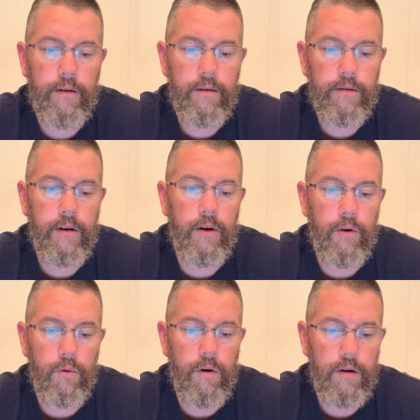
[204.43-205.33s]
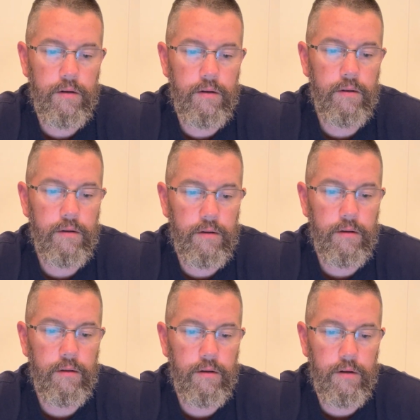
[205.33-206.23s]
So
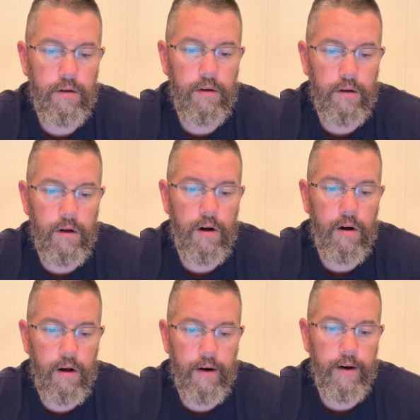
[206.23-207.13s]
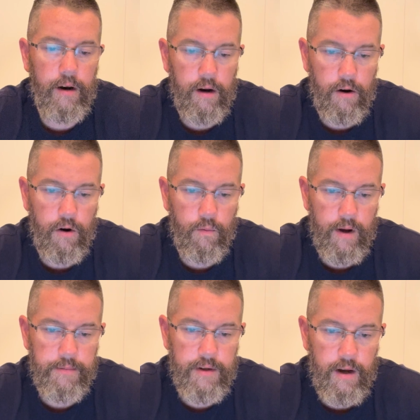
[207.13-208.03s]
on our
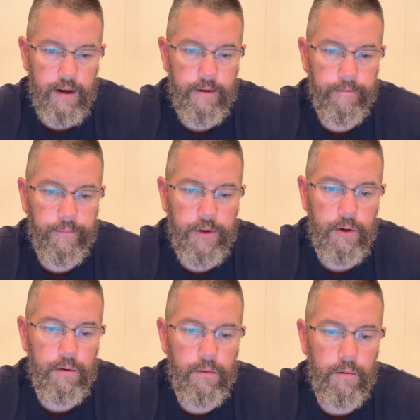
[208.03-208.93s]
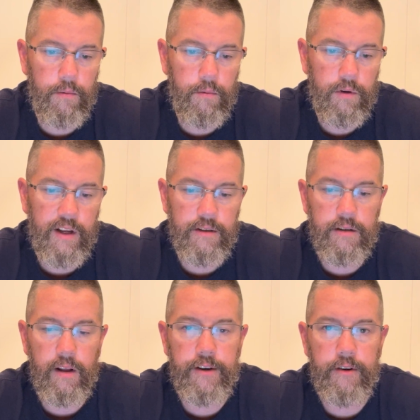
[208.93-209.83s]
website, you can
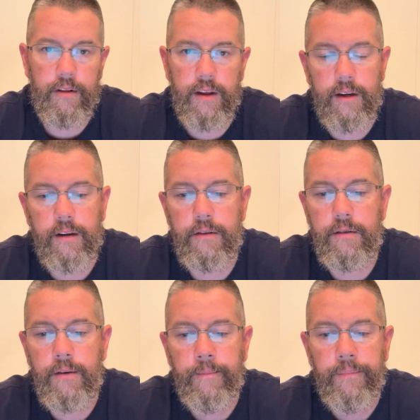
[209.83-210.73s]
select your thickness,